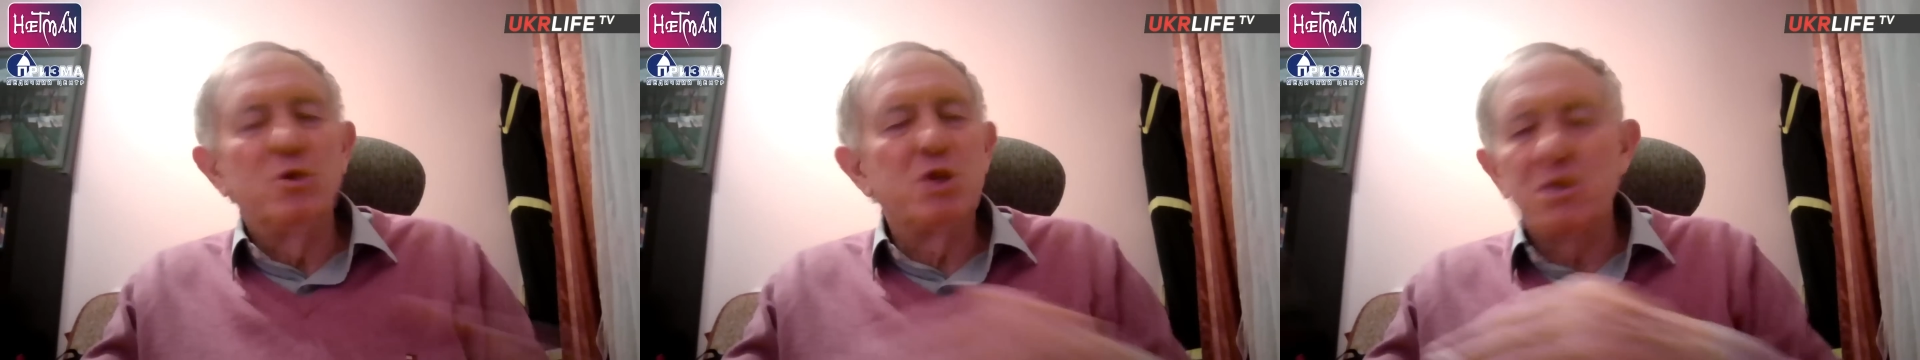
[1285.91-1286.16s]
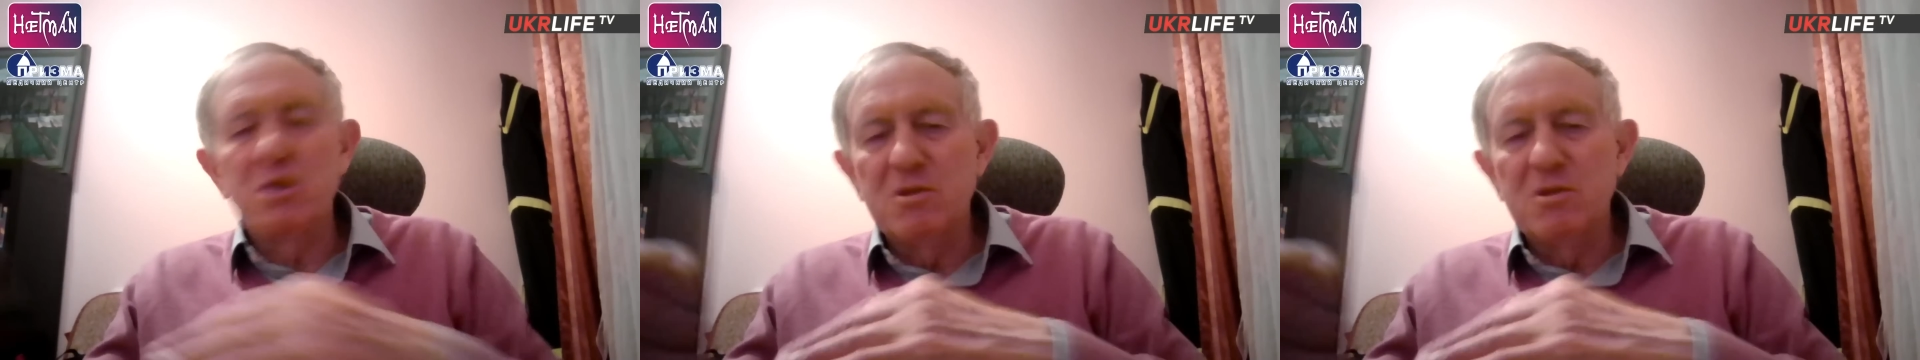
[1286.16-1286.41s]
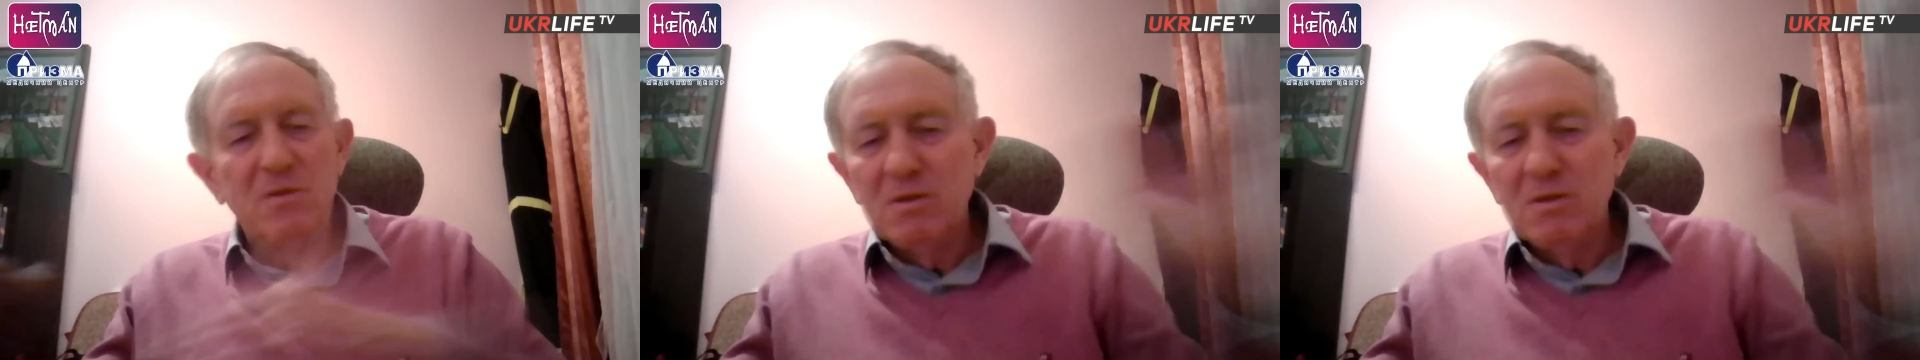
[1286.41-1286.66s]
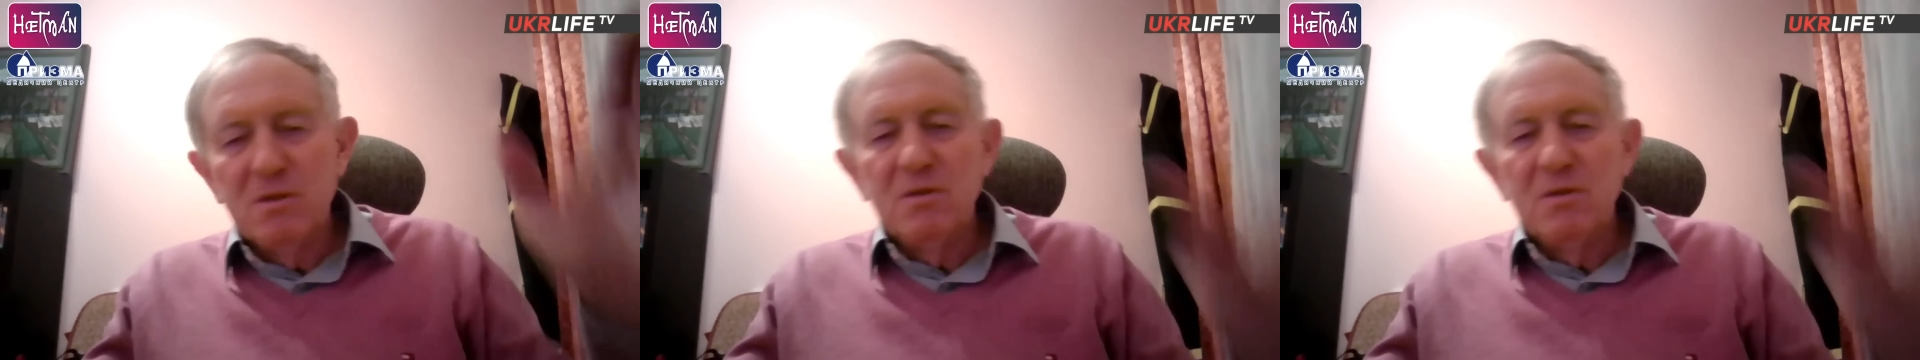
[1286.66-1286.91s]
just
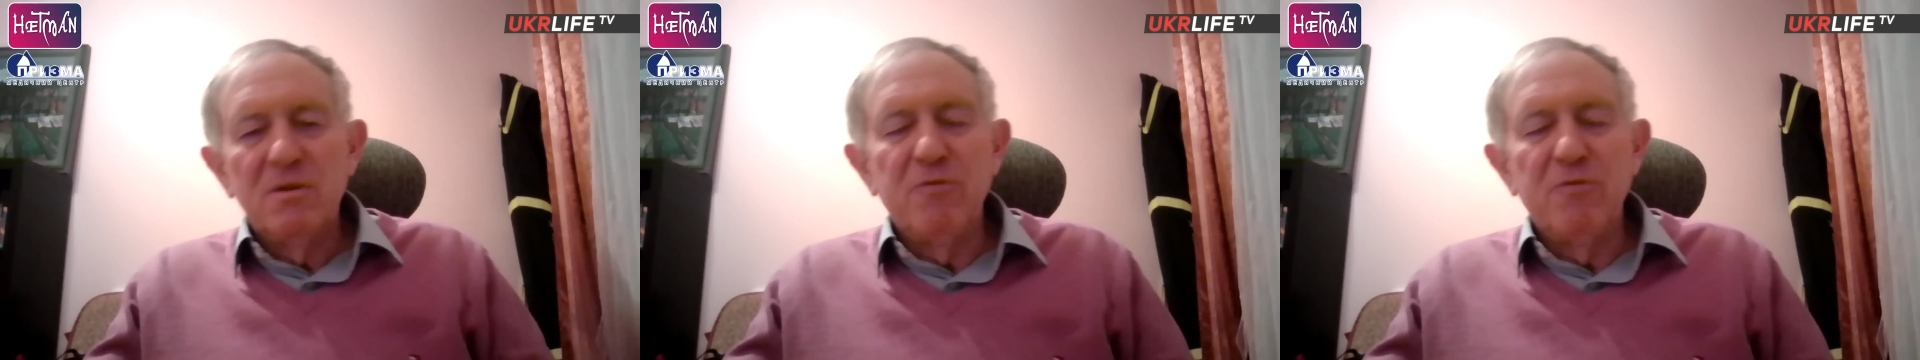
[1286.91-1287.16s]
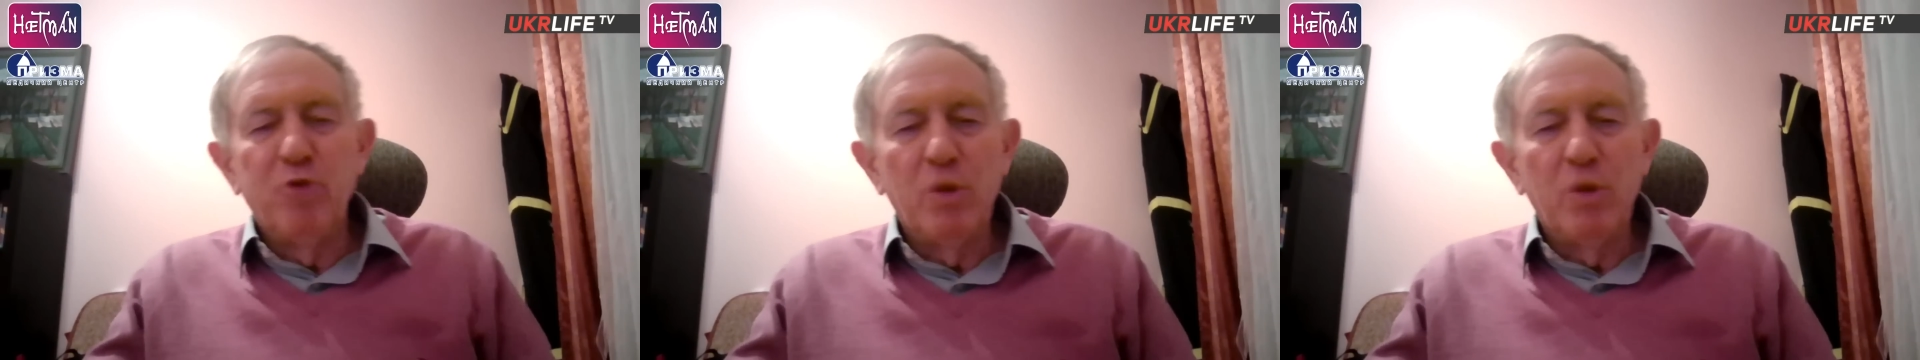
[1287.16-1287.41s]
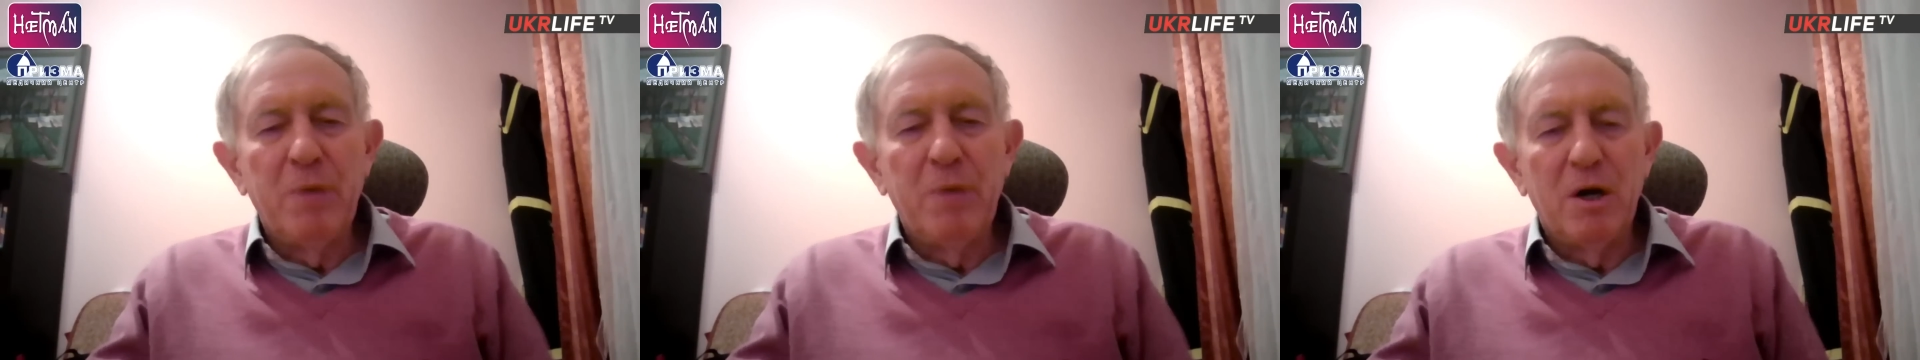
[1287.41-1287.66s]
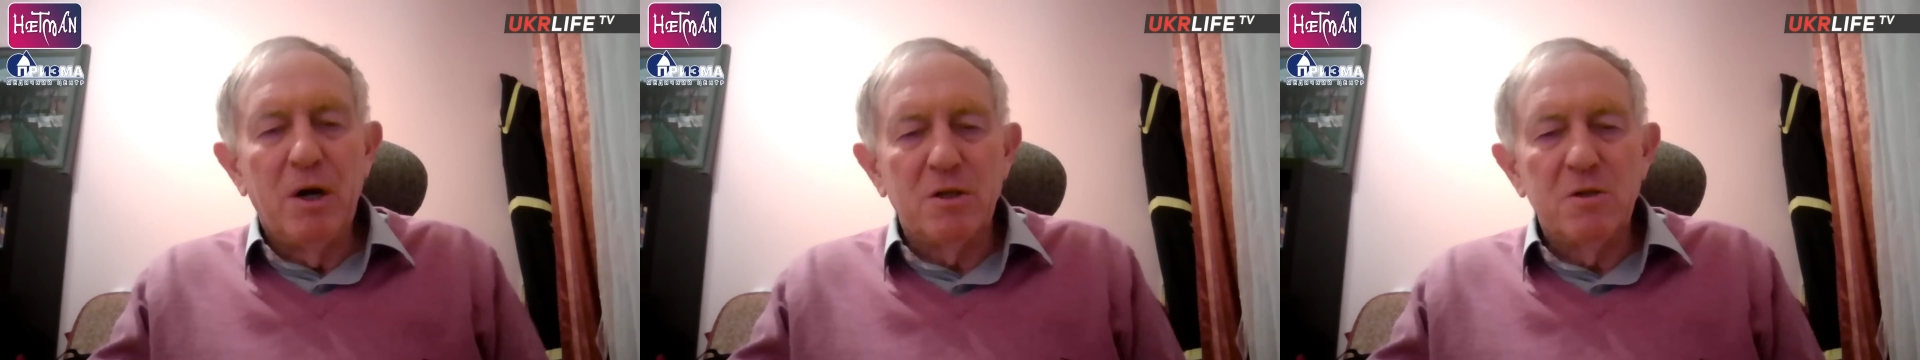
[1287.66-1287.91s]
fall
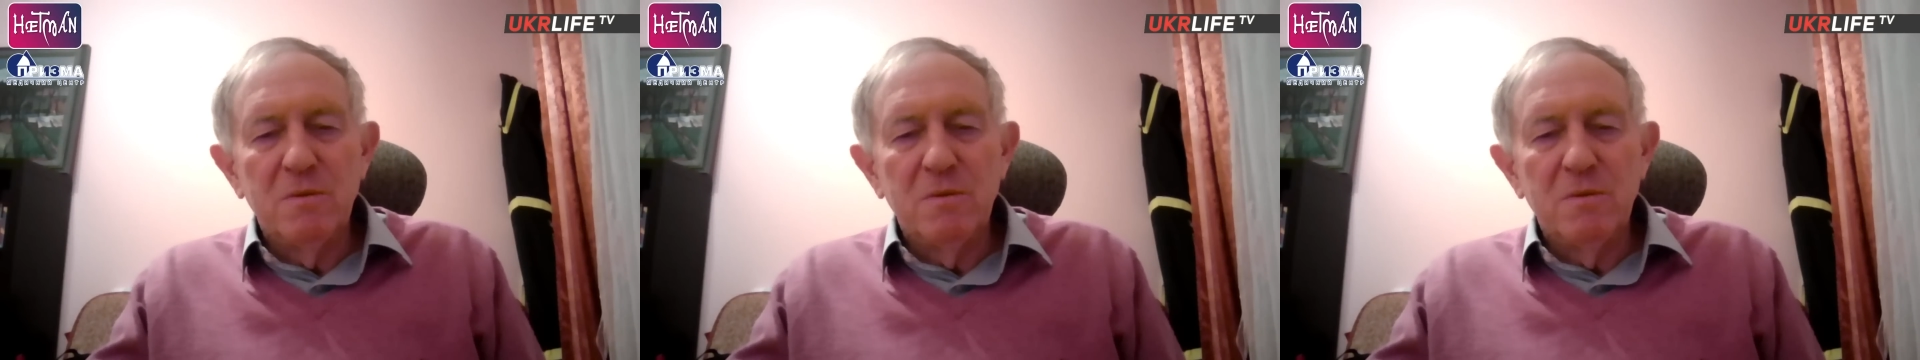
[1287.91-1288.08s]
apart.